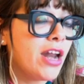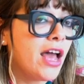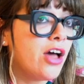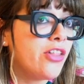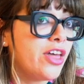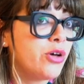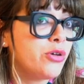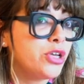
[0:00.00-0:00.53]

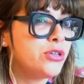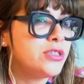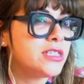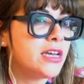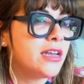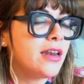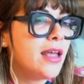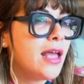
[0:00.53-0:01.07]
how they'll use
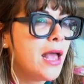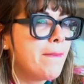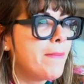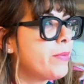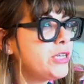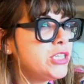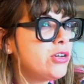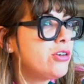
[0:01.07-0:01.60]
it,
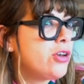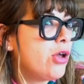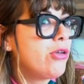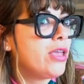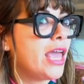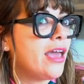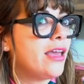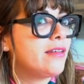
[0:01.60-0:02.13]
but we don't know
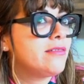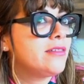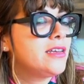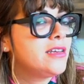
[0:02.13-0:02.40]
yet.